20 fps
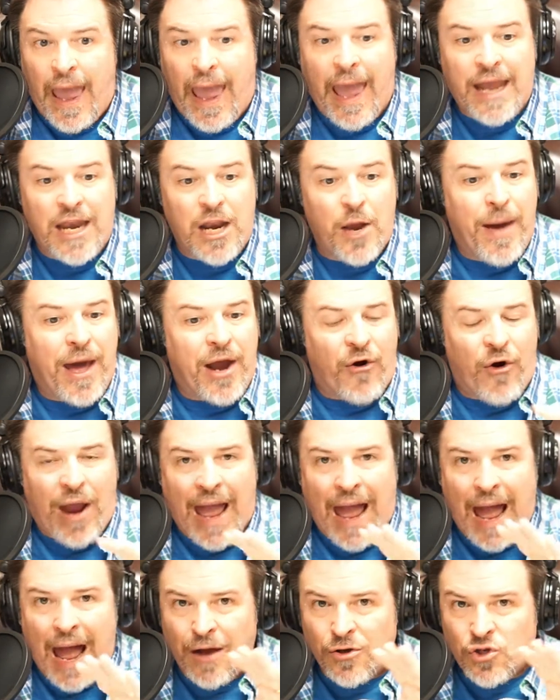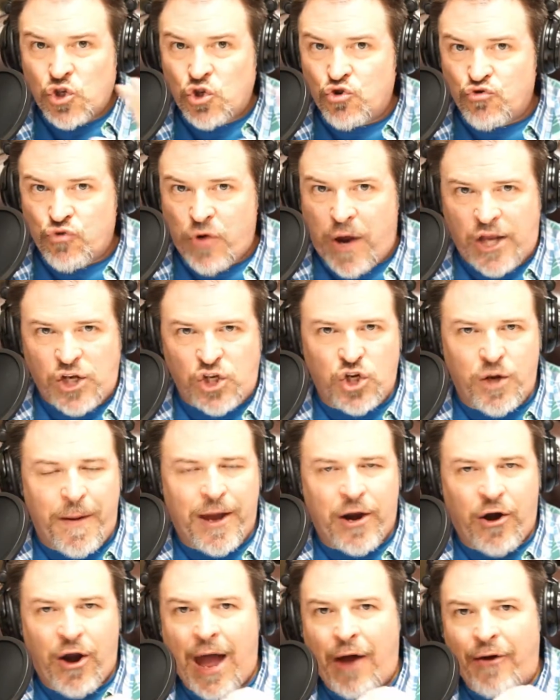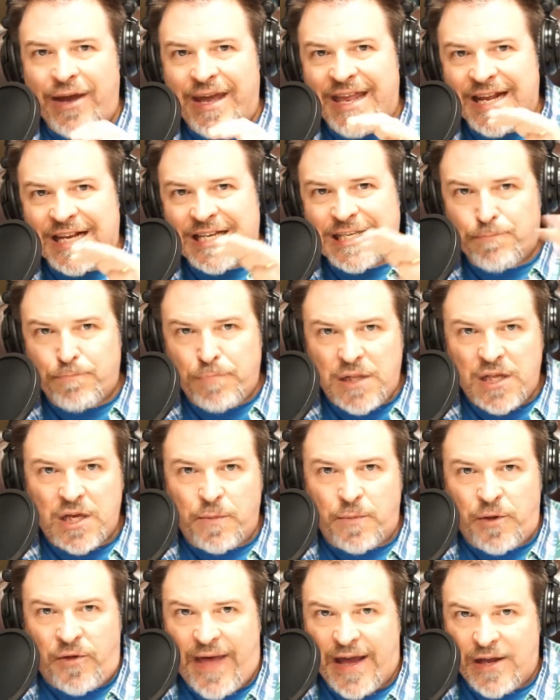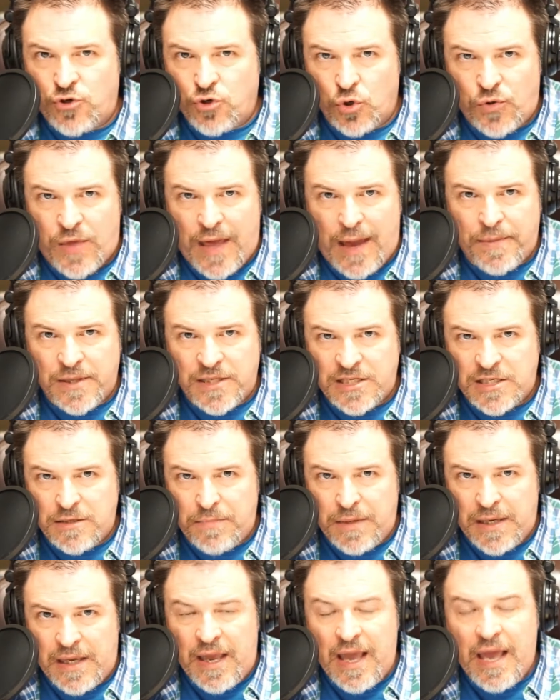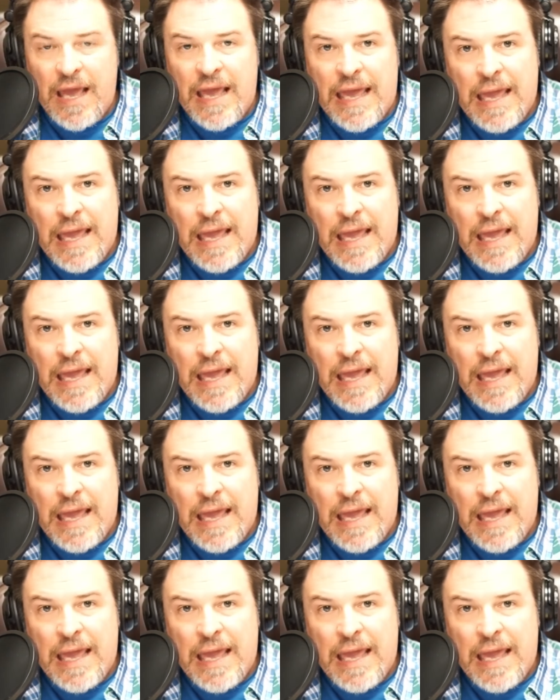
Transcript: And no matter how strange, no matter how inexplicable that truth happens to be,